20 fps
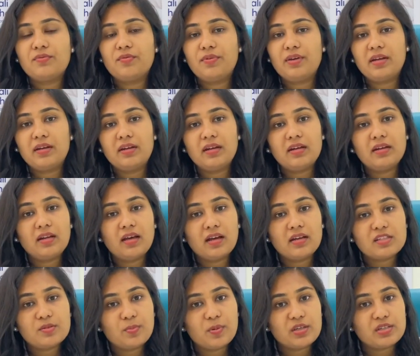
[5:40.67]
We did a
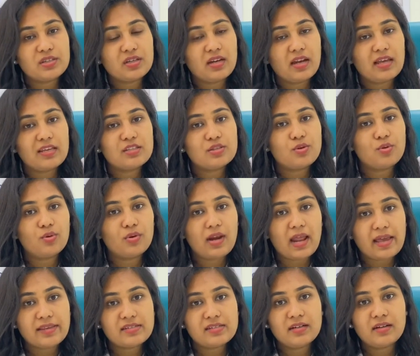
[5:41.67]
specialized
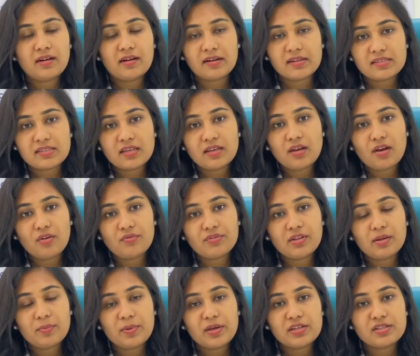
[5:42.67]
collagen dressing of the
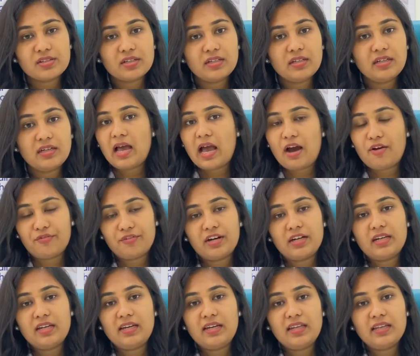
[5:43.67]
patient after
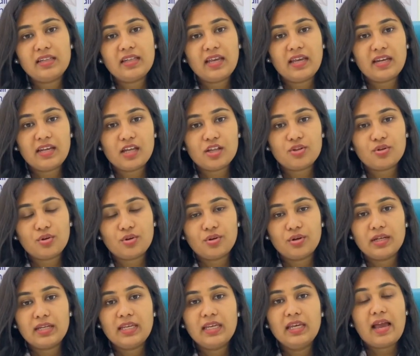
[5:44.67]
cleaning the area thoroughly,